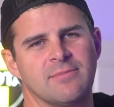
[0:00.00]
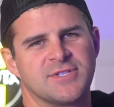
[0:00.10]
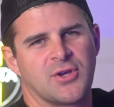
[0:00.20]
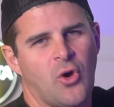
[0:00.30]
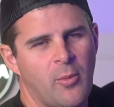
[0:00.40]

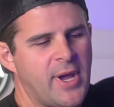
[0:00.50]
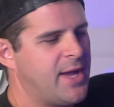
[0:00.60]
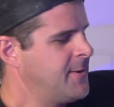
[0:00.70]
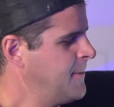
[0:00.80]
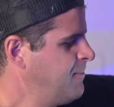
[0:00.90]

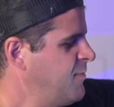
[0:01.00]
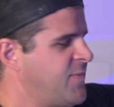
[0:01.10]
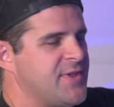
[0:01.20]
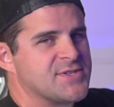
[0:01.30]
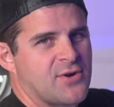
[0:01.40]
Tacoma,
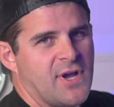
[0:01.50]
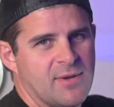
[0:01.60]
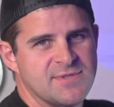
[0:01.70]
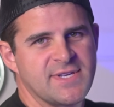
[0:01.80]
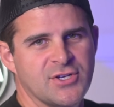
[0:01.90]
these are
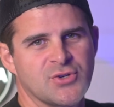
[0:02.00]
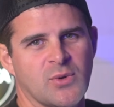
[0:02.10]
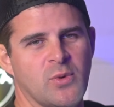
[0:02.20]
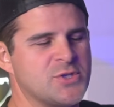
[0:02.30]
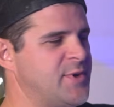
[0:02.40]
hub
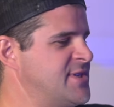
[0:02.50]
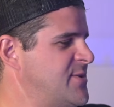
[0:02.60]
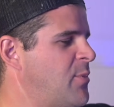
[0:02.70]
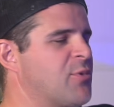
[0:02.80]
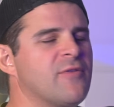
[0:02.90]
centric, which means
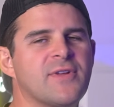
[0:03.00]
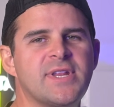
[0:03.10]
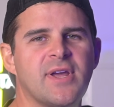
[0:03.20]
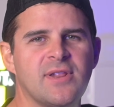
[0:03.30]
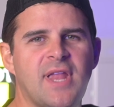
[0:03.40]
they will
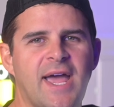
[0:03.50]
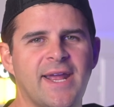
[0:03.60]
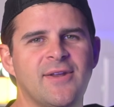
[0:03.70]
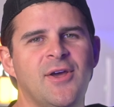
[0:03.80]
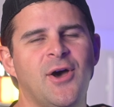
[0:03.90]
perfectly
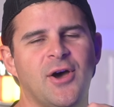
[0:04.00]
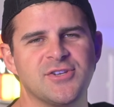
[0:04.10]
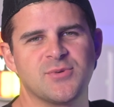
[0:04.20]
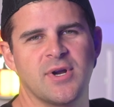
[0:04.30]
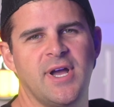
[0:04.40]
align
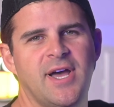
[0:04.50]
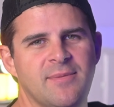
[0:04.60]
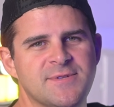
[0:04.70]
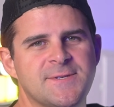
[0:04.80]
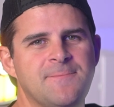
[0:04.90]
onto our
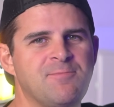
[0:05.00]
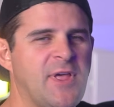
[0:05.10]
hubs.